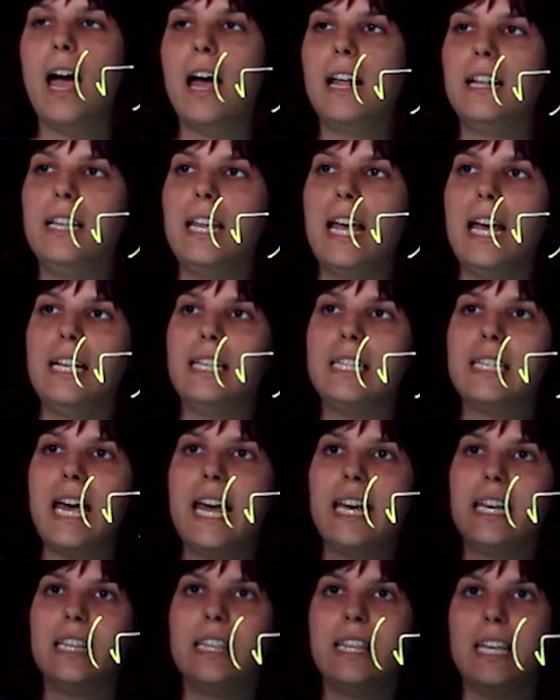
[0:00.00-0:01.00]
and then
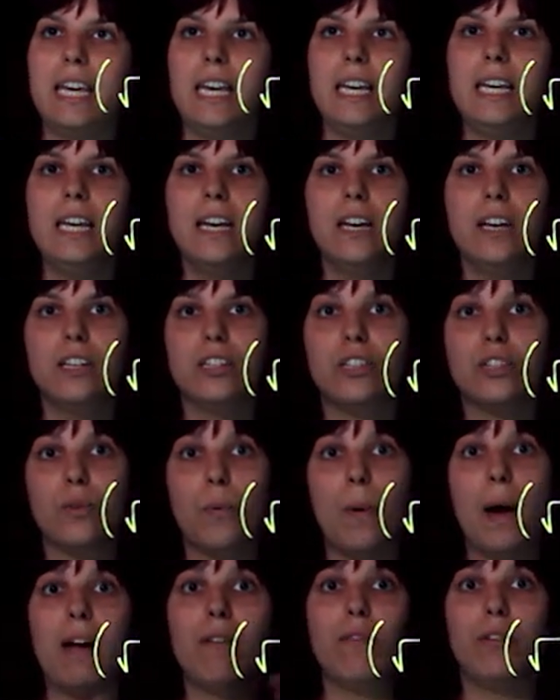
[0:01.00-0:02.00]
take the
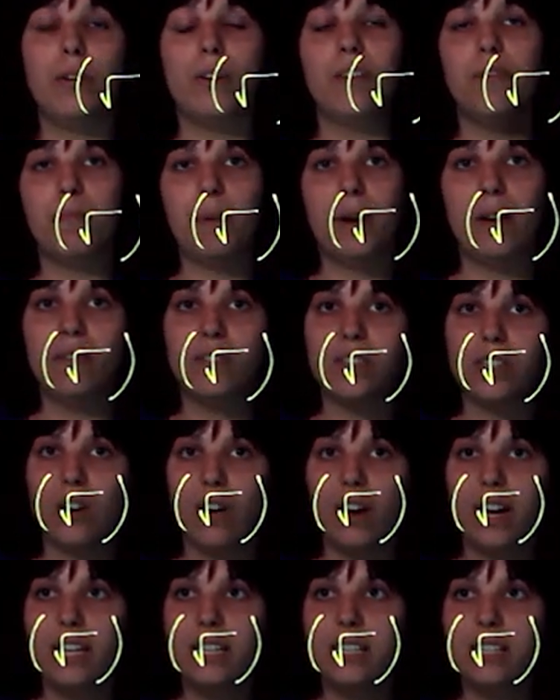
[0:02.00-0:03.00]
square root of both
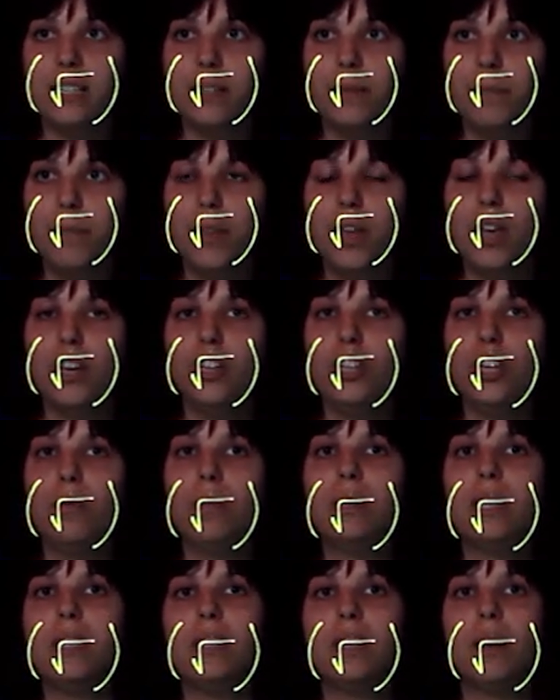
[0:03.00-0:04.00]
sides, you
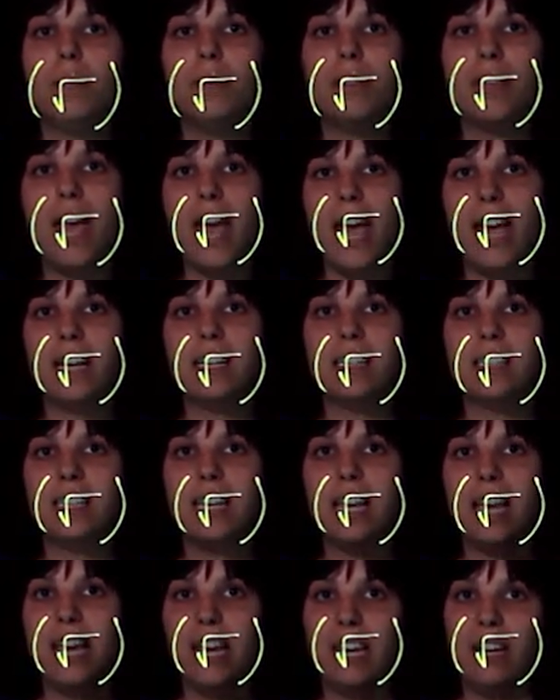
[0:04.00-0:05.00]
would end up with
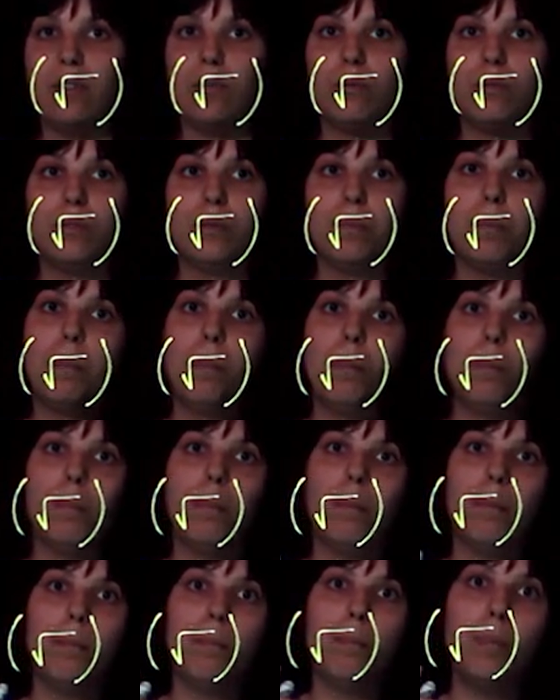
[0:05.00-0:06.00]
x equals
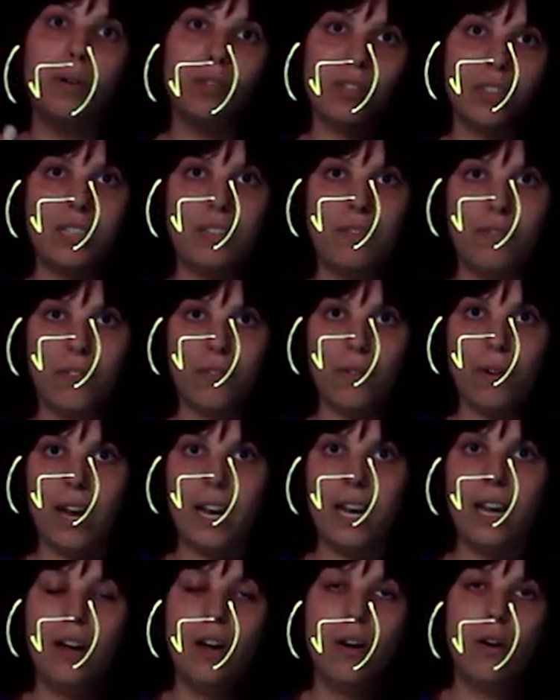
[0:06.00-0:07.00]
positive
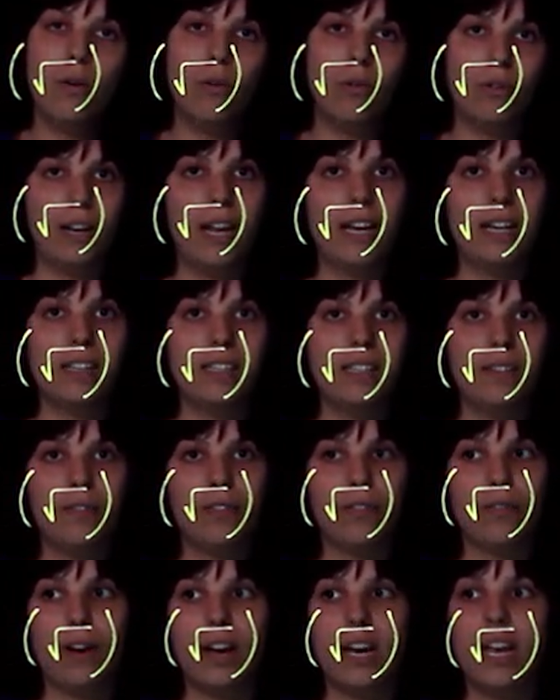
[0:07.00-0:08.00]
3 or negative
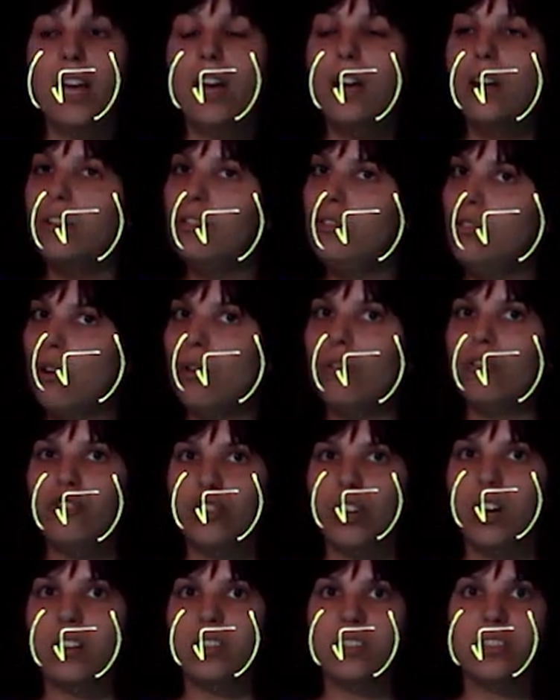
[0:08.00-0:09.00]
3, not
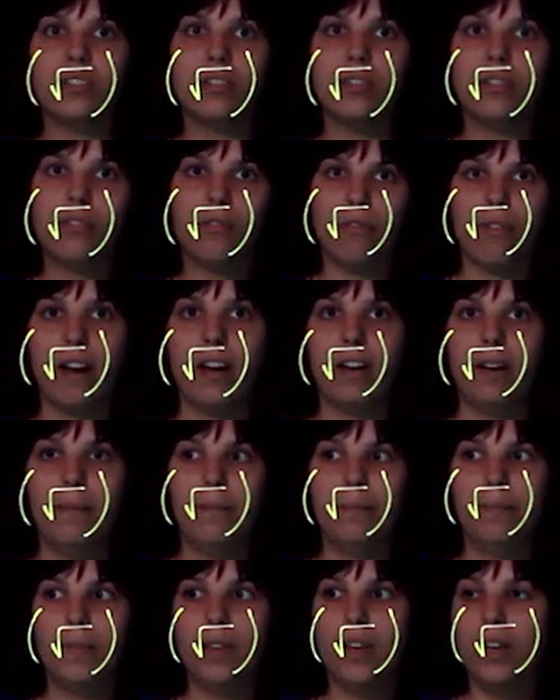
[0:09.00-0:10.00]
just 3.
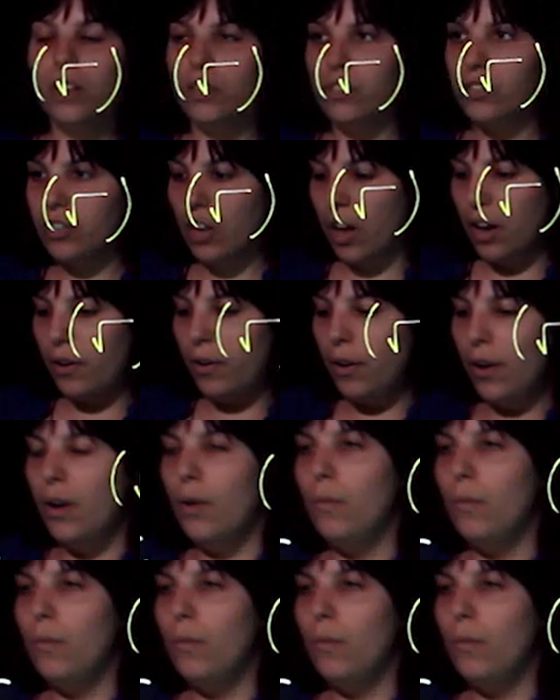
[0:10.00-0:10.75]
So